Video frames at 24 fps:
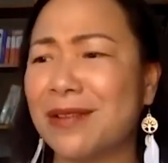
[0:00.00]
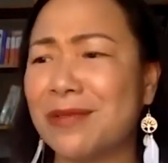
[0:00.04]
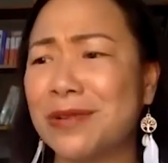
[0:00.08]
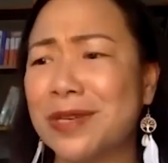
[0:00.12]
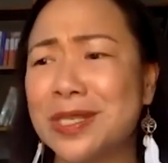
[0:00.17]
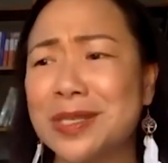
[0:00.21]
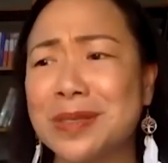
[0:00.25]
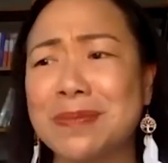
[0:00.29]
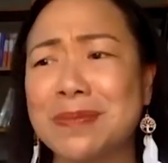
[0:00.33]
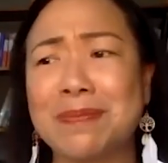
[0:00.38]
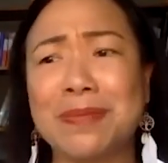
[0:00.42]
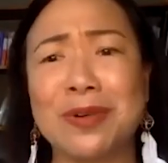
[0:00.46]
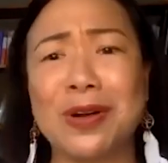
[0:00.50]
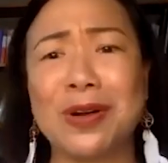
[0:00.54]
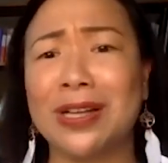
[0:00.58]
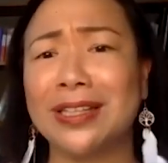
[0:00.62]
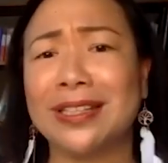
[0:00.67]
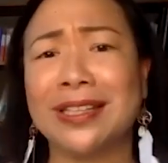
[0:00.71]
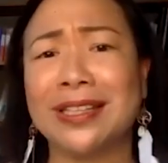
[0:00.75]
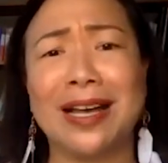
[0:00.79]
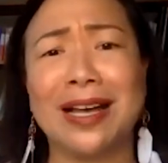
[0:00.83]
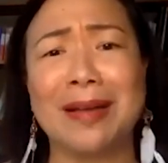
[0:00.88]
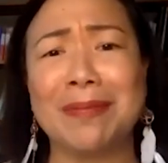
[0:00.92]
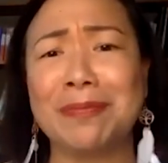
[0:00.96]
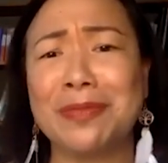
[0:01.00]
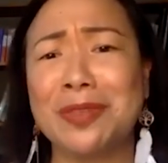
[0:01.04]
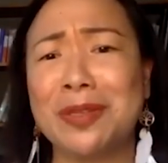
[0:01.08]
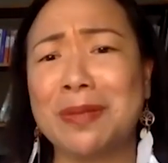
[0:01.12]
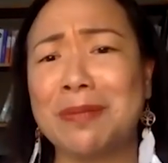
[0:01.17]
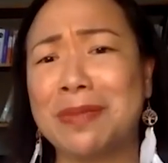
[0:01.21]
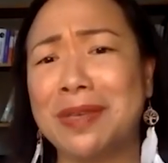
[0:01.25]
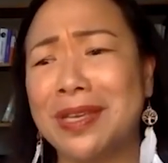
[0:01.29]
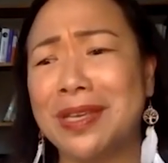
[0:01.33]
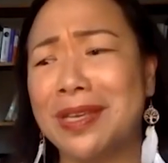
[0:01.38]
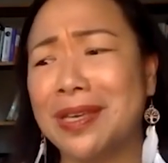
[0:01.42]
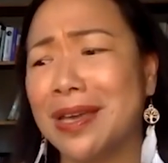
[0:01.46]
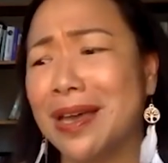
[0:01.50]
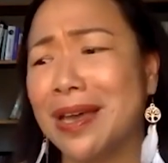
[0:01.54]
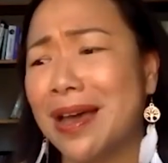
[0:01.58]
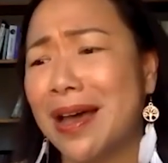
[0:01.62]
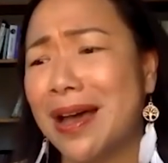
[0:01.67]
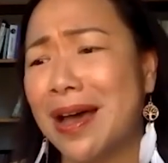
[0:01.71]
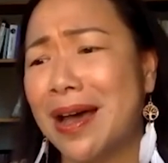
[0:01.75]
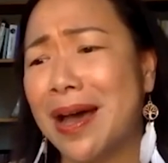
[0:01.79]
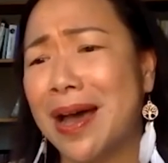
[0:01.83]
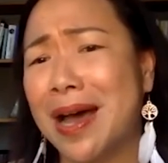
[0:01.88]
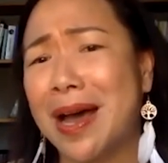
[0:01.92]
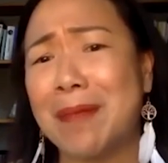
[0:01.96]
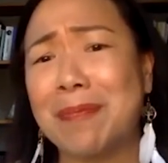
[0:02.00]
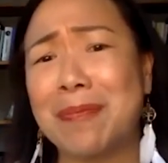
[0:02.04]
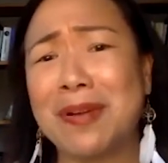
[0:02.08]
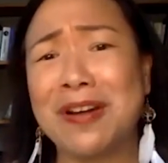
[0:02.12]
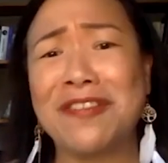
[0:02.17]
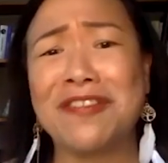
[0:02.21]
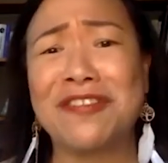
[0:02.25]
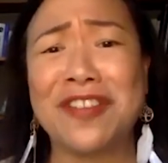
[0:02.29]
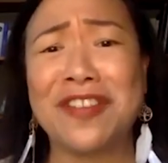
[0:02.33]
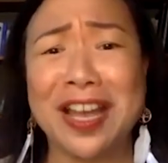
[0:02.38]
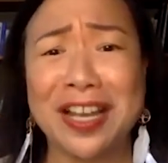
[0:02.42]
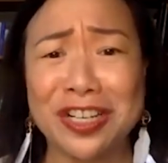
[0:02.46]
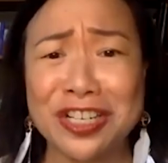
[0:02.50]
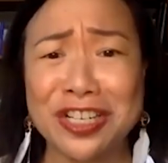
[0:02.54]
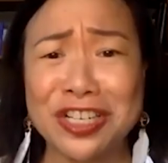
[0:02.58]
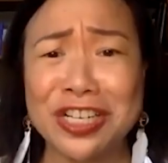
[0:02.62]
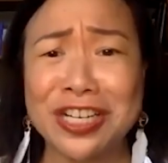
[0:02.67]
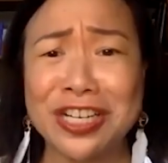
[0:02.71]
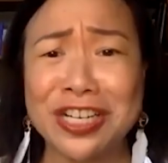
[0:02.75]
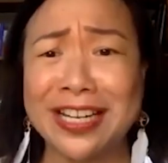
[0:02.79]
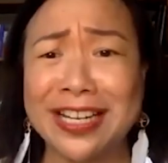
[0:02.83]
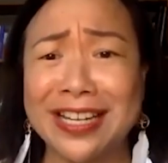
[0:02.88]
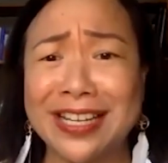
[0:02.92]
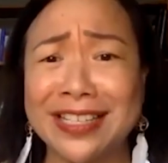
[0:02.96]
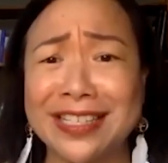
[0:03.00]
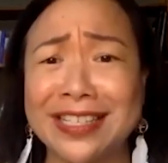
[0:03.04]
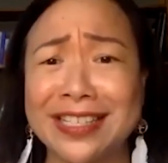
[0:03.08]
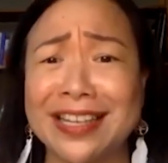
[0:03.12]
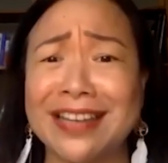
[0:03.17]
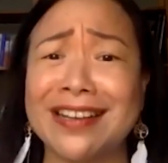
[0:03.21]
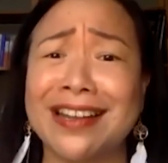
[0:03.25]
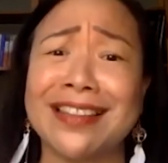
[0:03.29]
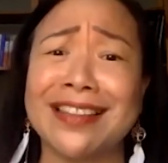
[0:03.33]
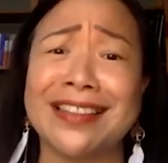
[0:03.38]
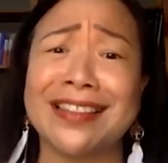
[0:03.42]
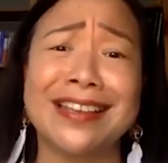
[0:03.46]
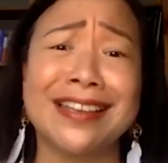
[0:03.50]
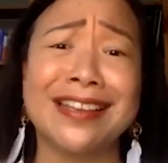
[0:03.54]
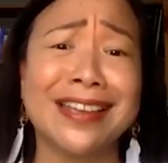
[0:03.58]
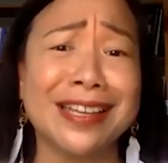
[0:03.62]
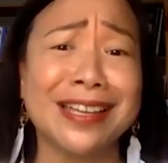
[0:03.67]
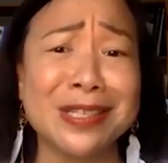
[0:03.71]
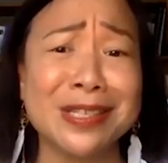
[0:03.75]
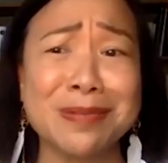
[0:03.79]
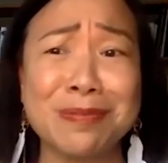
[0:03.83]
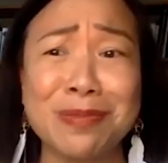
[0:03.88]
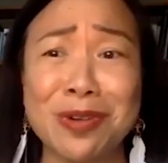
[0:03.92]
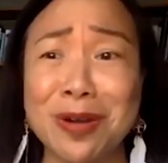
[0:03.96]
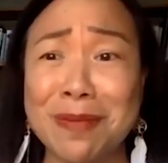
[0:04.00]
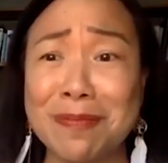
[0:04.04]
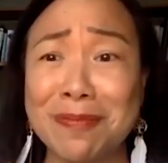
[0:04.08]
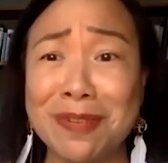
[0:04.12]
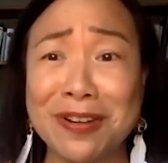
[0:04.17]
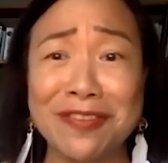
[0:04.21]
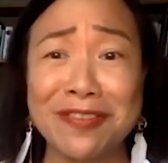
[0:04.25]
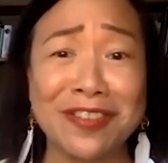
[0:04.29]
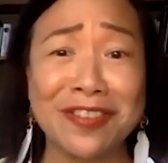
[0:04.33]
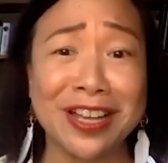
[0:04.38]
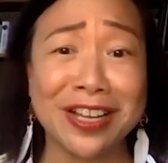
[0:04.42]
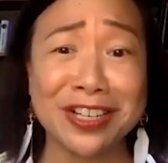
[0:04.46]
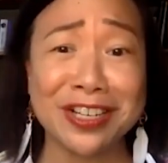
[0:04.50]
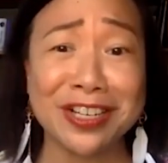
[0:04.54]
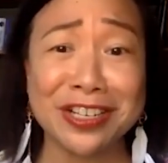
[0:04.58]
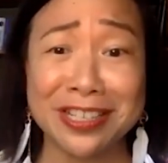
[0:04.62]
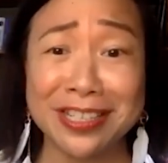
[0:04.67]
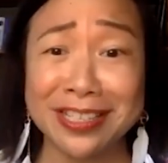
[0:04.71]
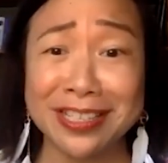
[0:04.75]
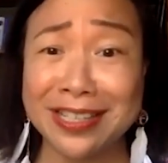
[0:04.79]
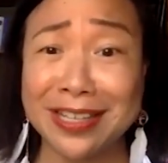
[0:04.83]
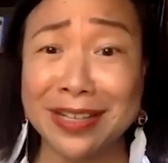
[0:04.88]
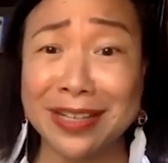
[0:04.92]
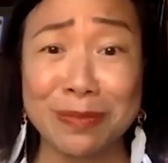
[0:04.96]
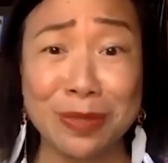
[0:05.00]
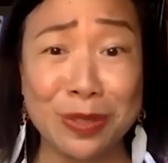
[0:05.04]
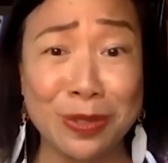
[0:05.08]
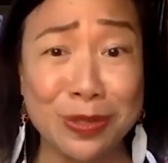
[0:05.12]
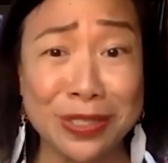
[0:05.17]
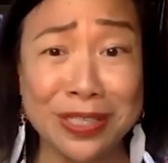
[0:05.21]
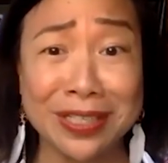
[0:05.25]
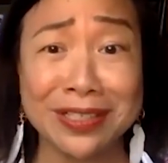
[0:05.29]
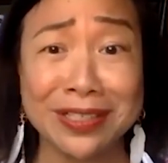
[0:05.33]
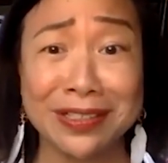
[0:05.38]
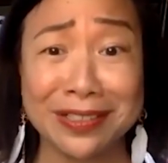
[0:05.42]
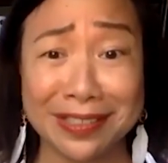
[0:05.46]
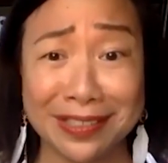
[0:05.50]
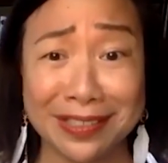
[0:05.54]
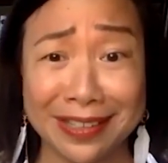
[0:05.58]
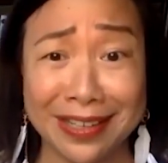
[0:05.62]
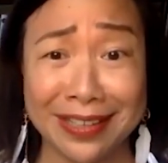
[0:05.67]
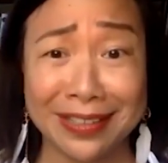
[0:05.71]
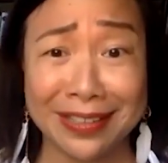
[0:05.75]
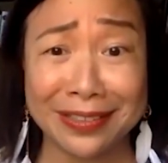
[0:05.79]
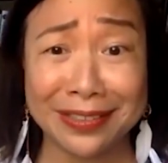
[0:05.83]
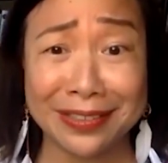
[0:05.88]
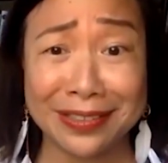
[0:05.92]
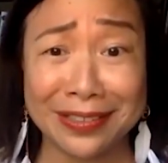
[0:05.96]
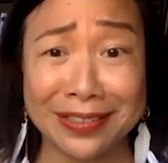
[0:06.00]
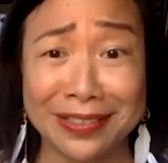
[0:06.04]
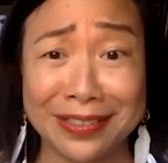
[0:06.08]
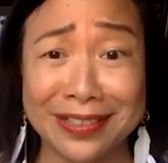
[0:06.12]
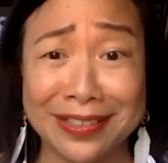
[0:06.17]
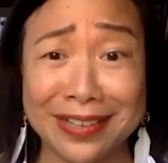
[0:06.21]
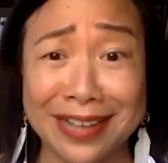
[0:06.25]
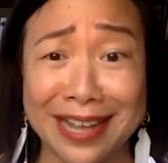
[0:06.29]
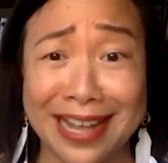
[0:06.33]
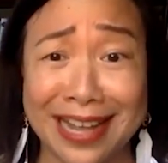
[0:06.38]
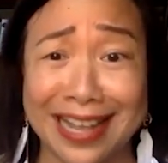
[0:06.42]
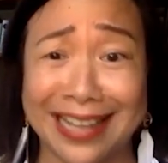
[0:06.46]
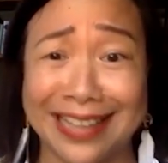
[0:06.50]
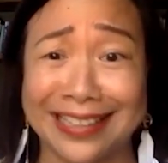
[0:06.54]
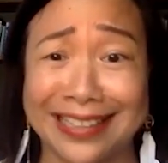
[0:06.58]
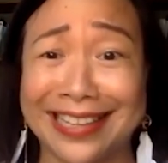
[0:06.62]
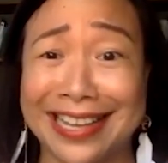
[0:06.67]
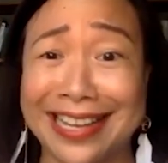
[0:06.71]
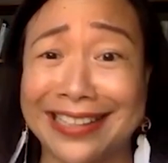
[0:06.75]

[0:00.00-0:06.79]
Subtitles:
I was brought up to be a perfectionist, and nothing gets more perfectionist than musical theater, right?